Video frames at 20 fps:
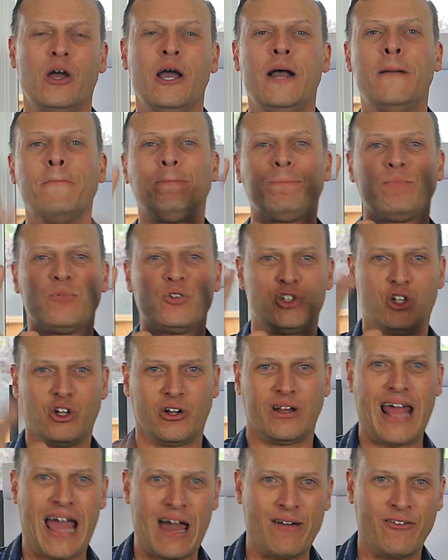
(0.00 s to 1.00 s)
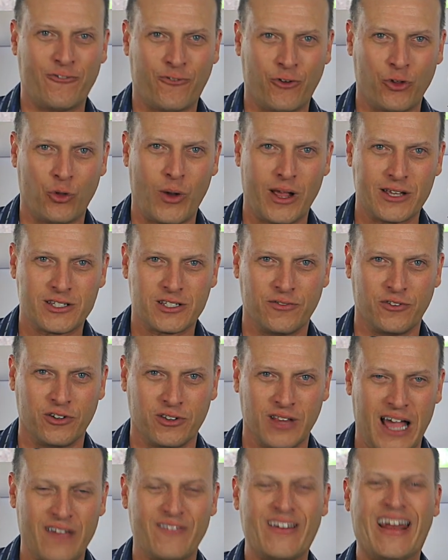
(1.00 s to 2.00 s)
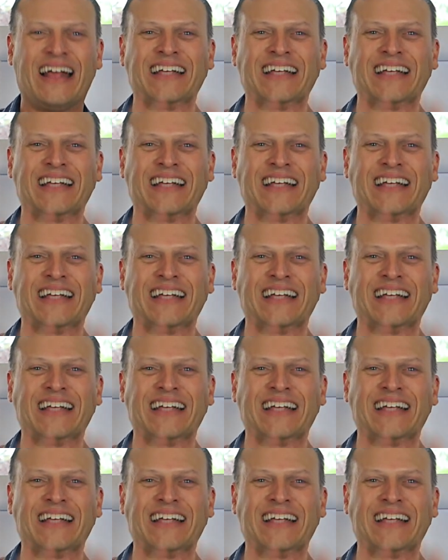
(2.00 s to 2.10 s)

you, so you're going to have it for the rest of your life.